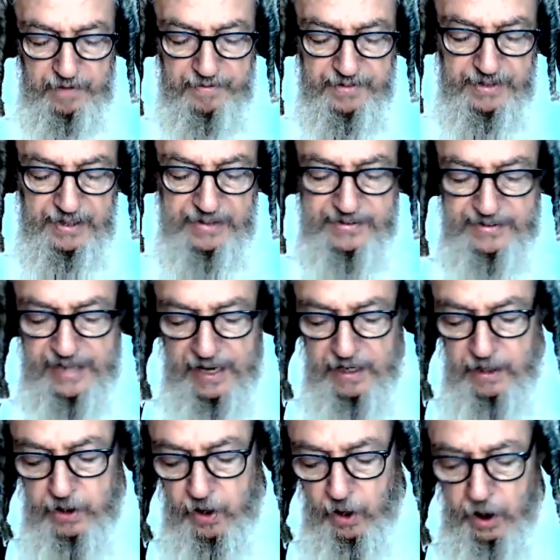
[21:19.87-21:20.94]

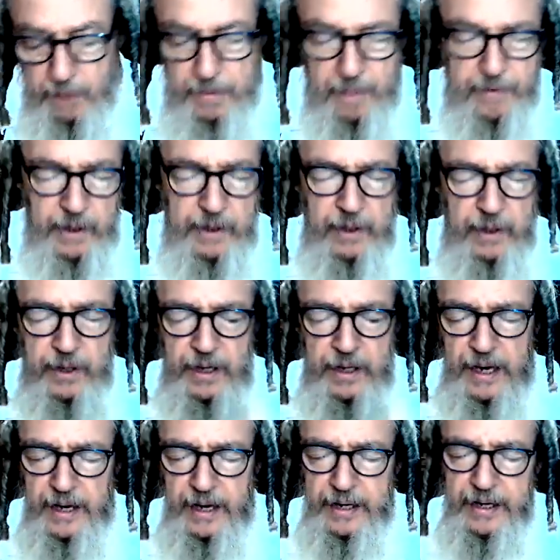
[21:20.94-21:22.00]
V'nasa kol
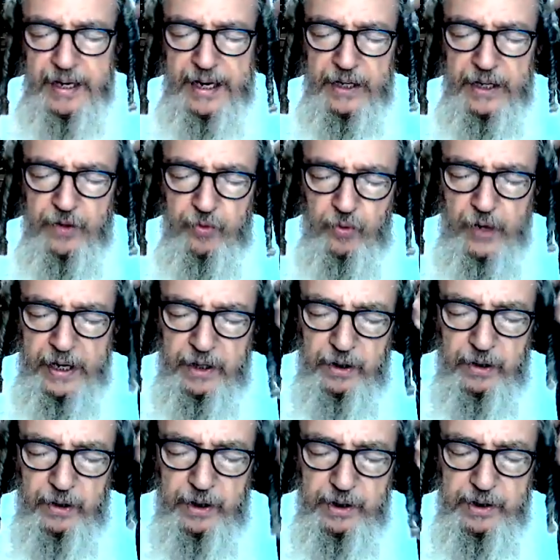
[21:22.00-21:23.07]
mamonoi, and it
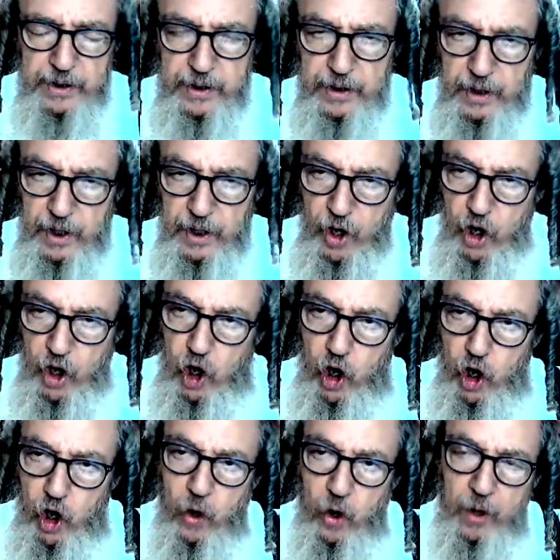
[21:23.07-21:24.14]
renders
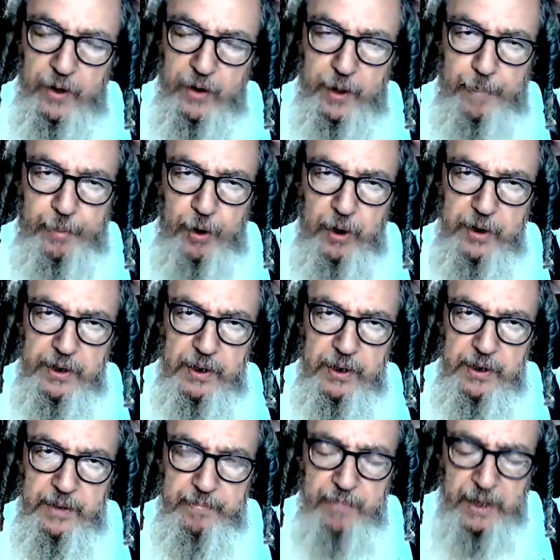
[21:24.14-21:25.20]
all the
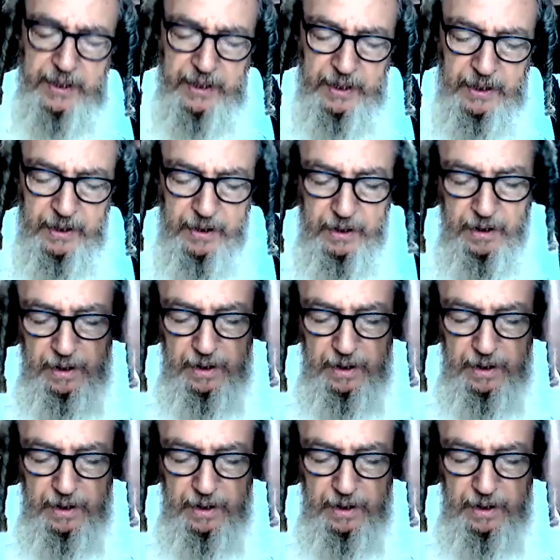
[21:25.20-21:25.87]
person's money